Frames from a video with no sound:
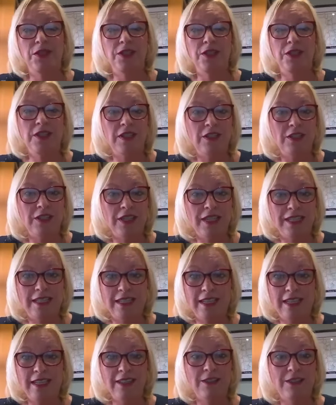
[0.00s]
you to look
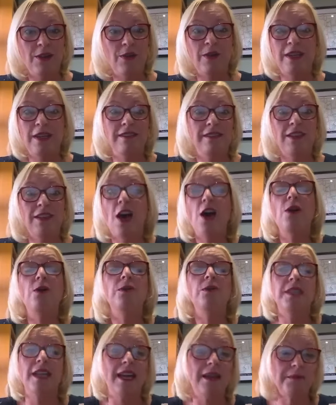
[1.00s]
at it growing the
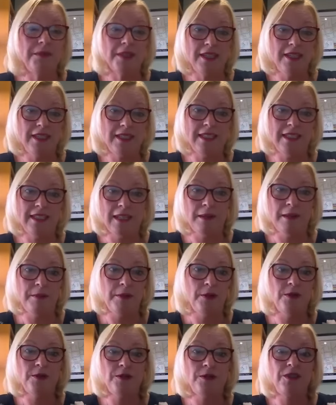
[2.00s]
whole time that it's in the
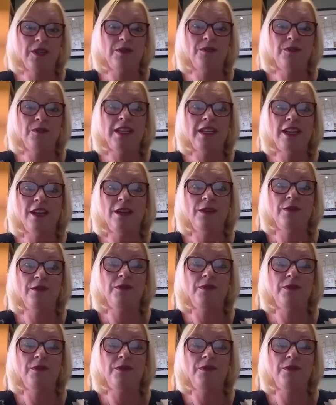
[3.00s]
laboratory. And we know